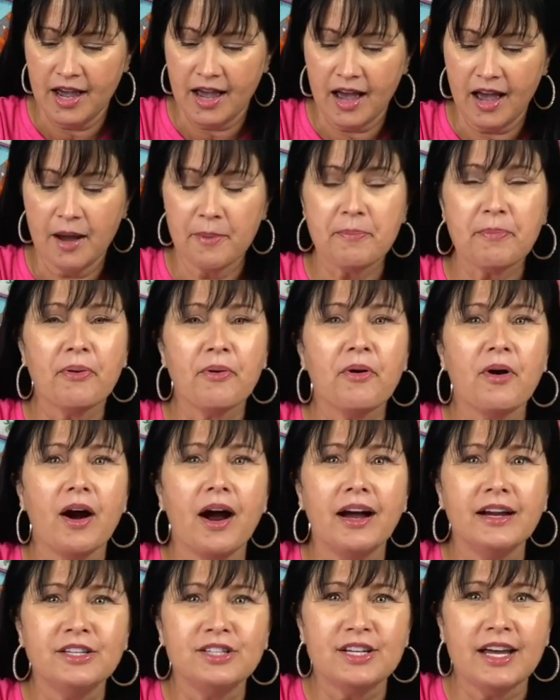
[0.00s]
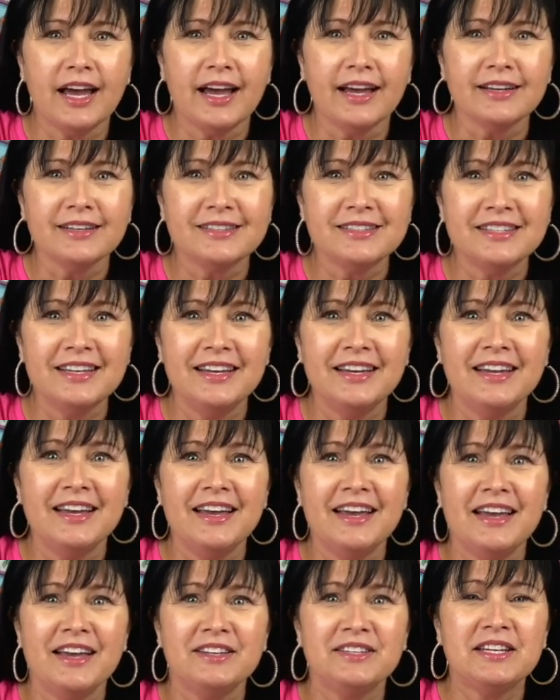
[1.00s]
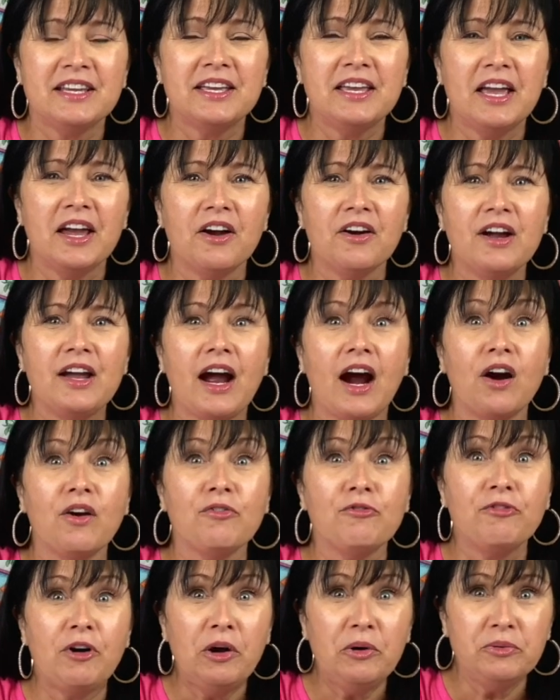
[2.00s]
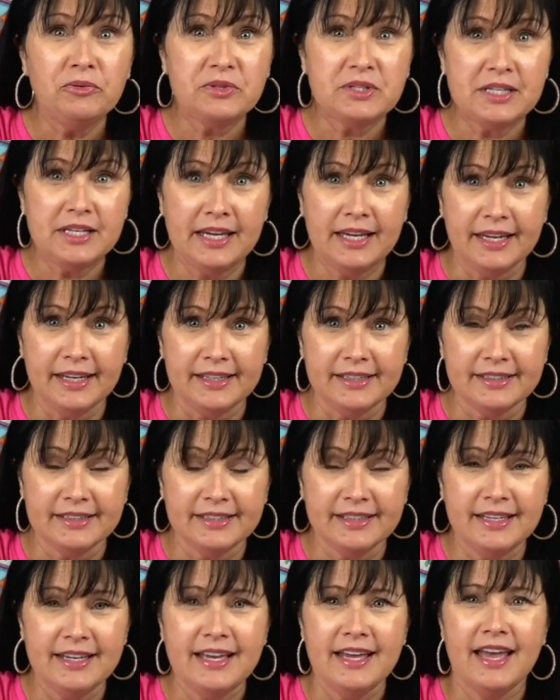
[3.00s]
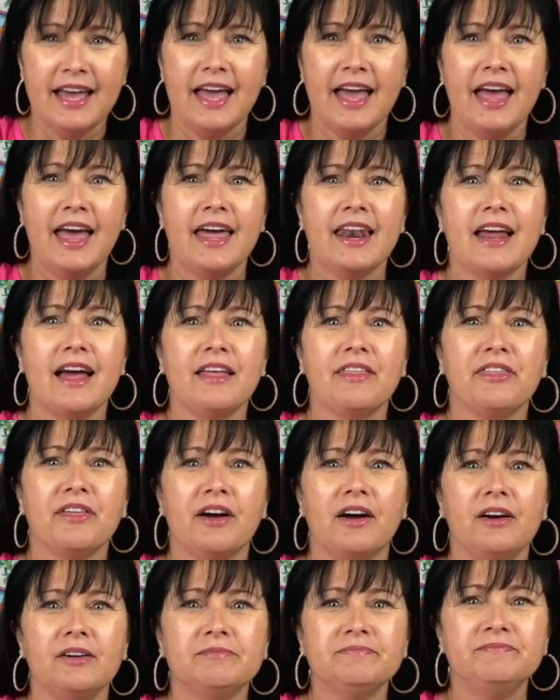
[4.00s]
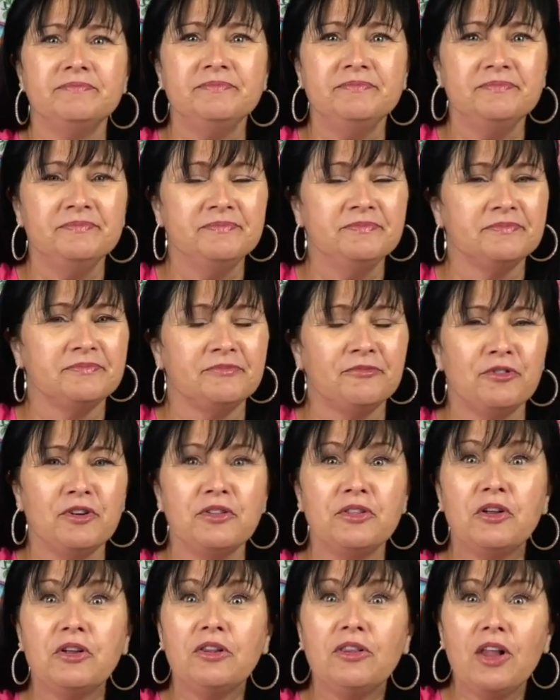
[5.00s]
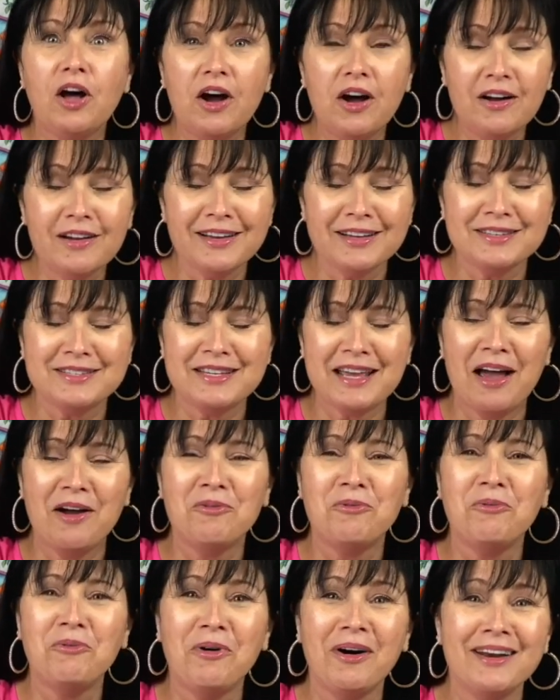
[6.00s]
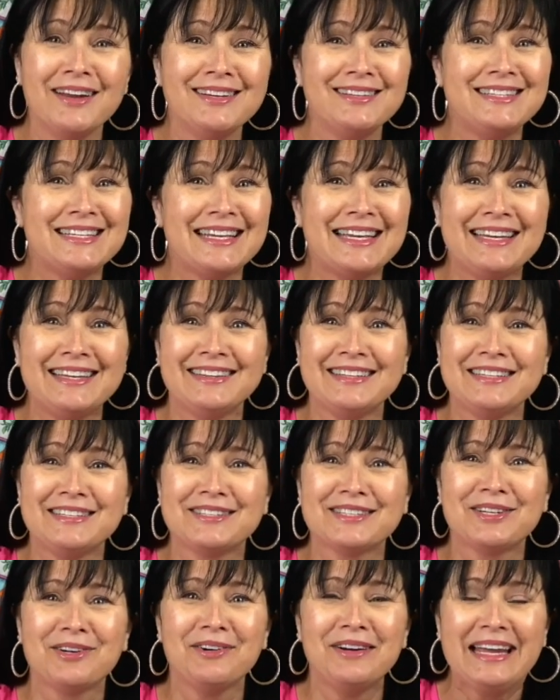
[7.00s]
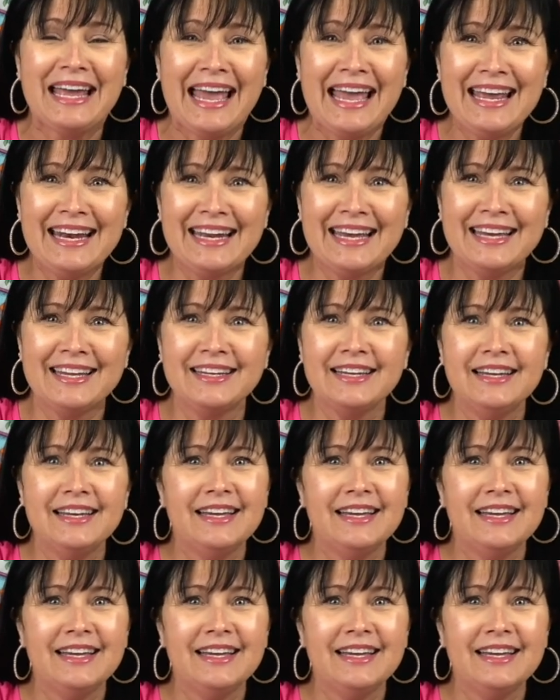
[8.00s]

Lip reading: a project to carry our phones in? And I thought, for the longest, I wanted to get this created.